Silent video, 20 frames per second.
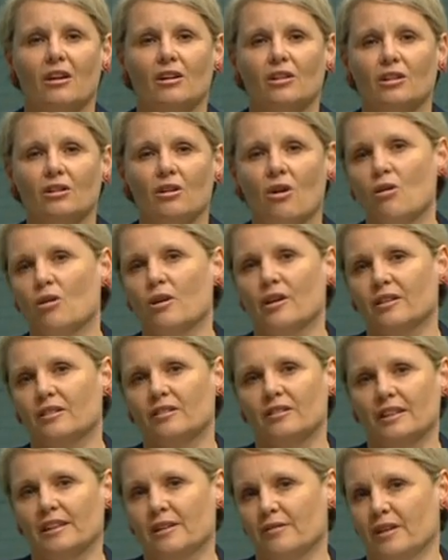
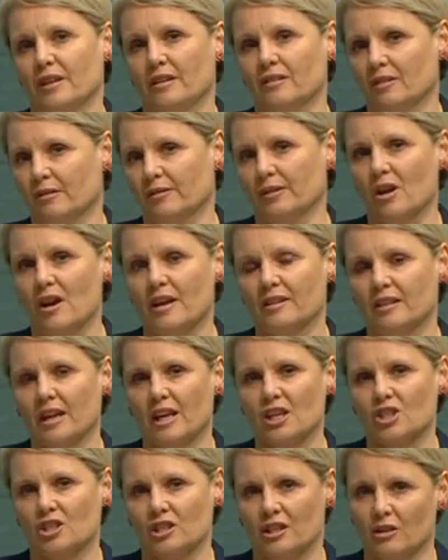longest living
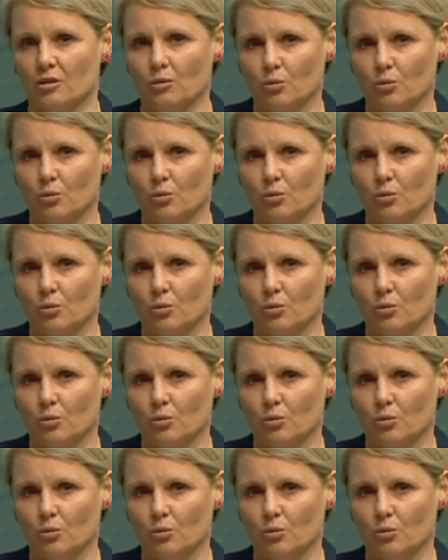civilisation in